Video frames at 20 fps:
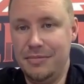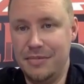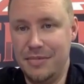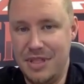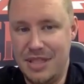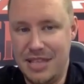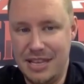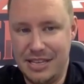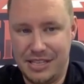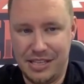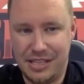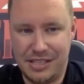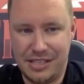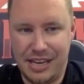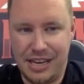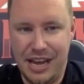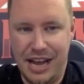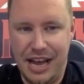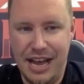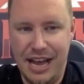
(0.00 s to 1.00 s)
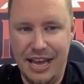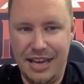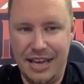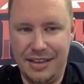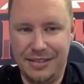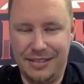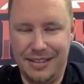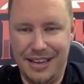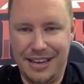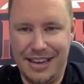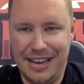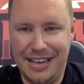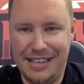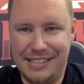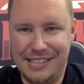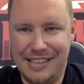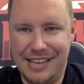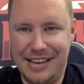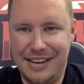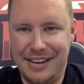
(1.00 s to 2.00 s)
This is a guy, like I
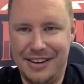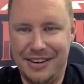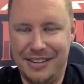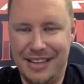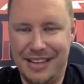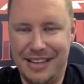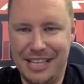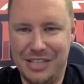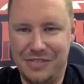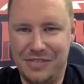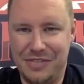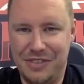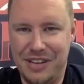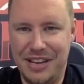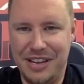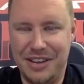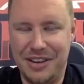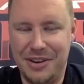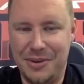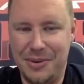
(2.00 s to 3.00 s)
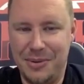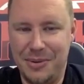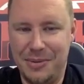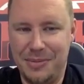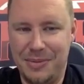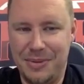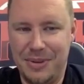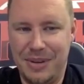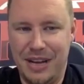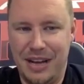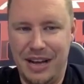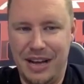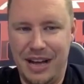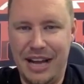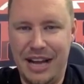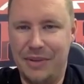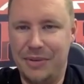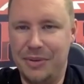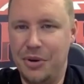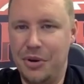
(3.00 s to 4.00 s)
said in our last video, I
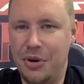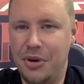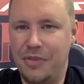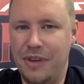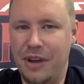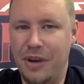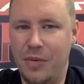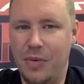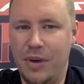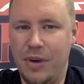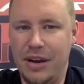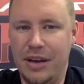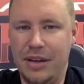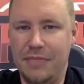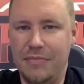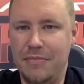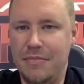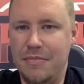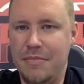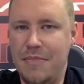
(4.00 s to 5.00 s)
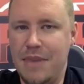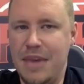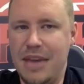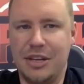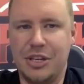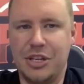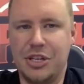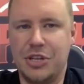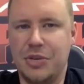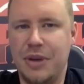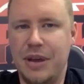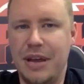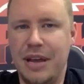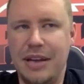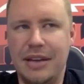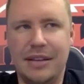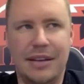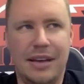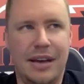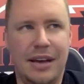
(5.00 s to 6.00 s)
don't know if I want to make a
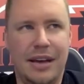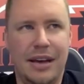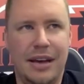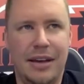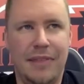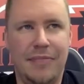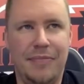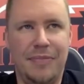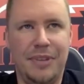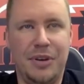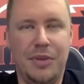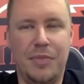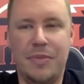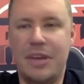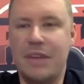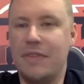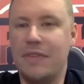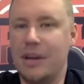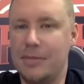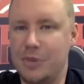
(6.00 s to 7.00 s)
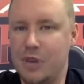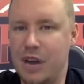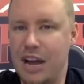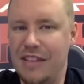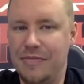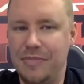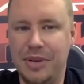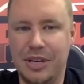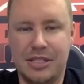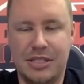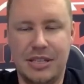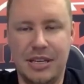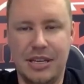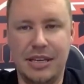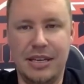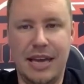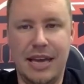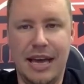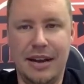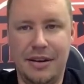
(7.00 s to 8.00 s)
trade, giving up draft picks to
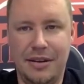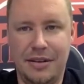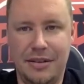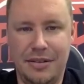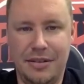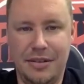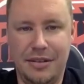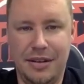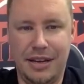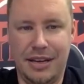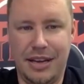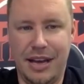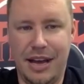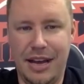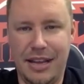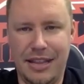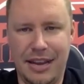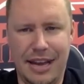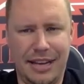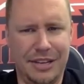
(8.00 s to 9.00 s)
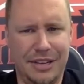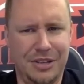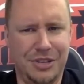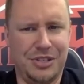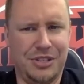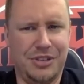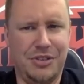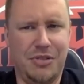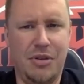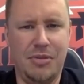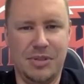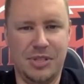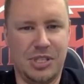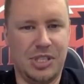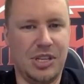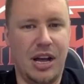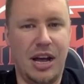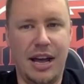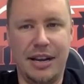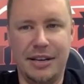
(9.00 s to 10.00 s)
get a guy that I can just go out and
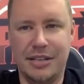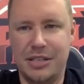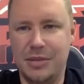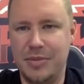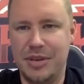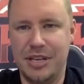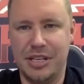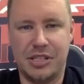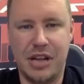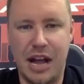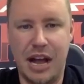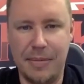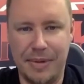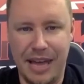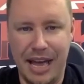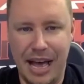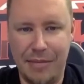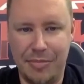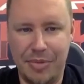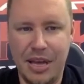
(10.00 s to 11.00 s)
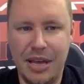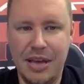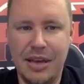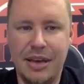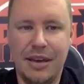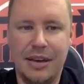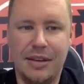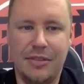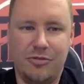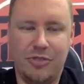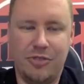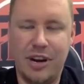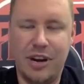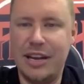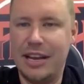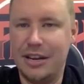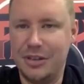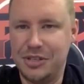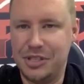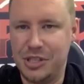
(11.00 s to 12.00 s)
sign to be a stopgap.
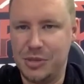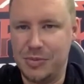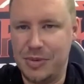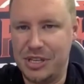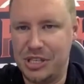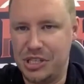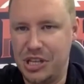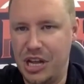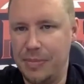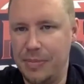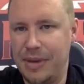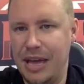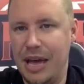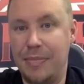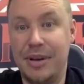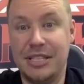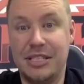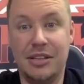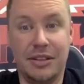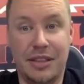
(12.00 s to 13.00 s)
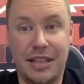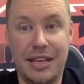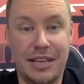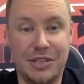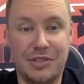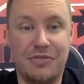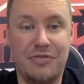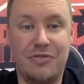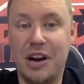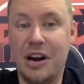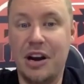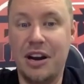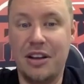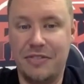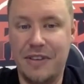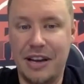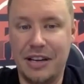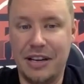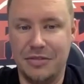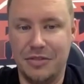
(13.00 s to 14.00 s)
Freddie Anderson's my stopgap. I still think he's a very
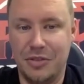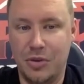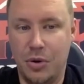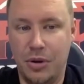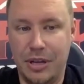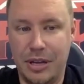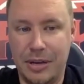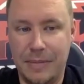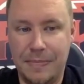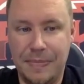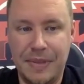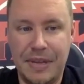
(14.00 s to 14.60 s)
effective goalie.